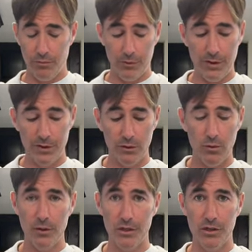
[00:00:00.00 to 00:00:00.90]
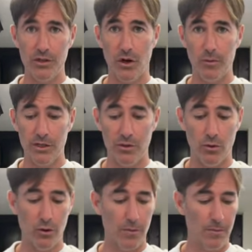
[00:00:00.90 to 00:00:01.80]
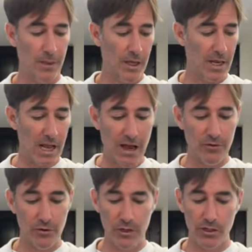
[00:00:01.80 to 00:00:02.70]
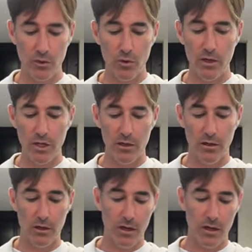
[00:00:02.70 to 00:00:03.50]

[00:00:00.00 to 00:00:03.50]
this is the one that you saw me score. And after I scored it,